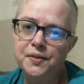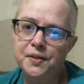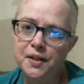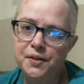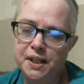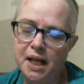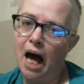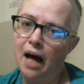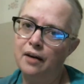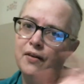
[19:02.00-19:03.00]
it's
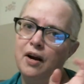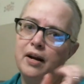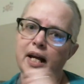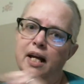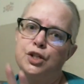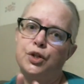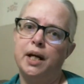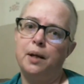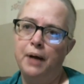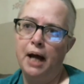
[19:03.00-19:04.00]
got a very
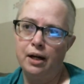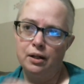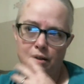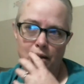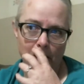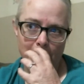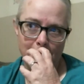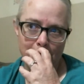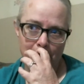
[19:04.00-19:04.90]
intricate pattern on it,